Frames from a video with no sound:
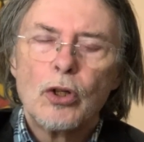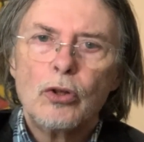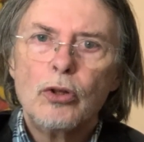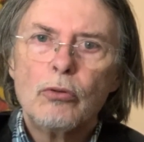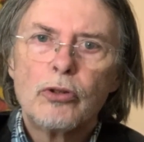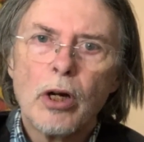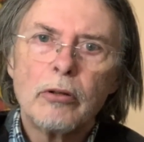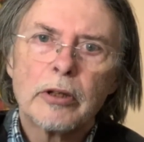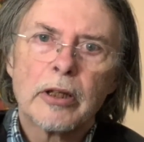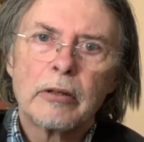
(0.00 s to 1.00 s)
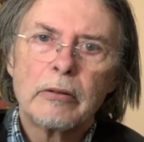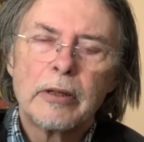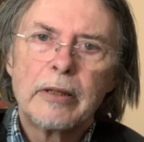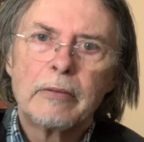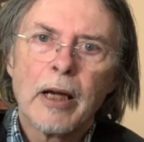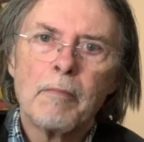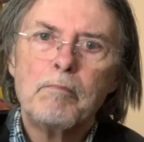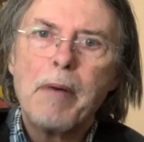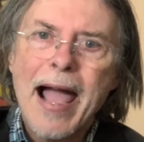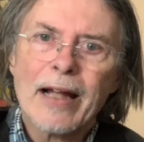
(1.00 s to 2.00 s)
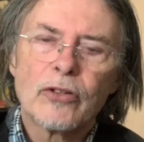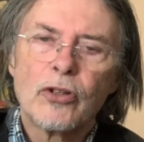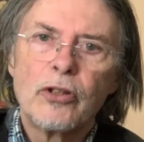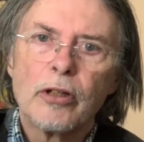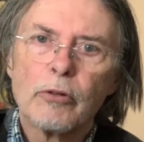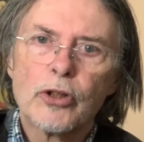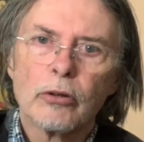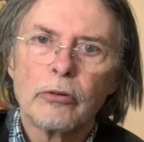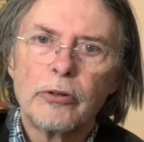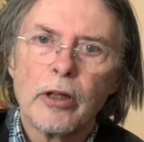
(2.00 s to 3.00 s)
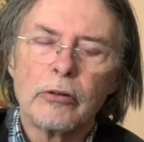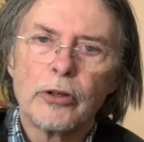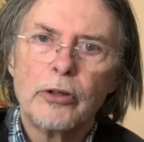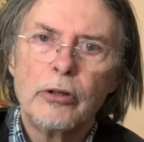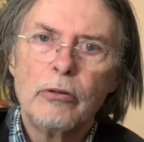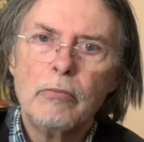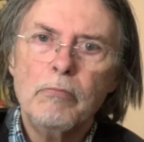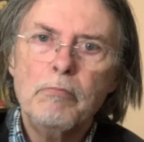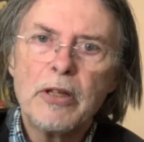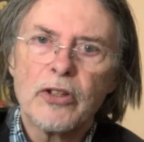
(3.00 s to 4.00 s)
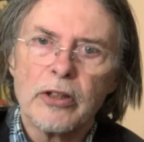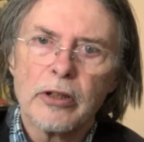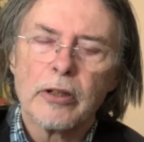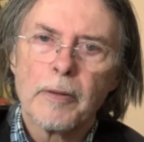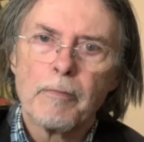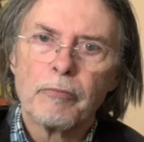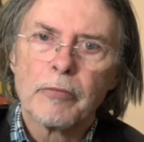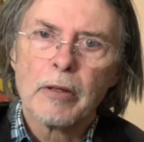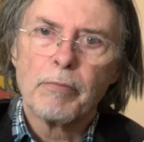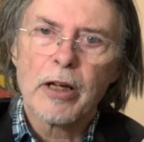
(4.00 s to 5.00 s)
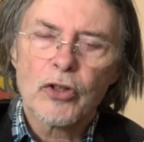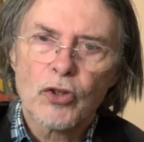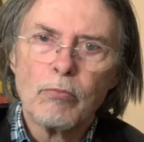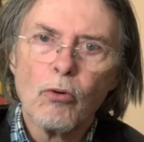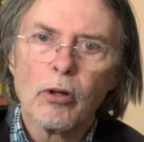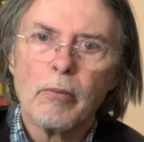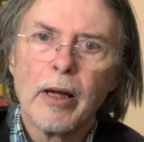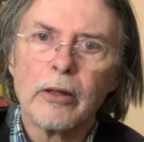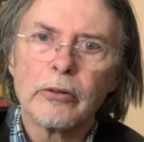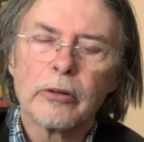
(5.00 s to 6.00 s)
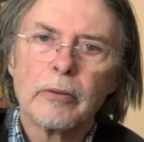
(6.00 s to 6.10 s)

you don't come back to the original note. You miss it by a small amount.